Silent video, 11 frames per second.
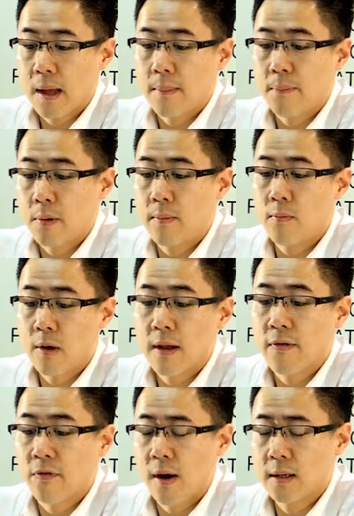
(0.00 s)
and print
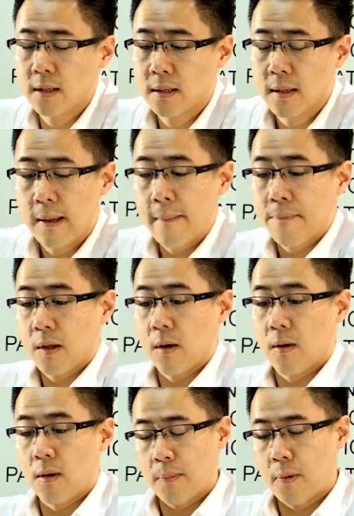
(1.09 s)
really fast,
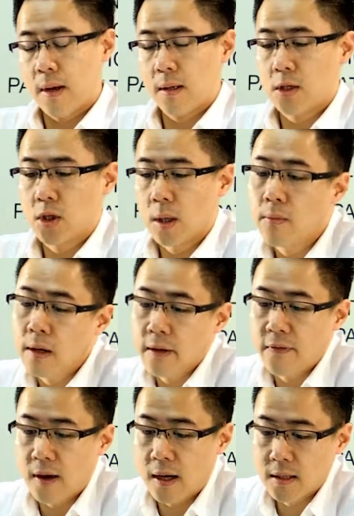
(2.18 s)
or print the job really
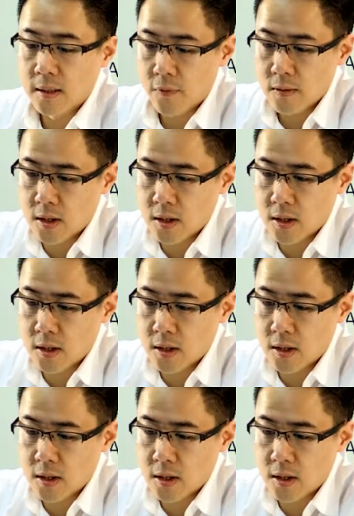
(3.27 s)
fast.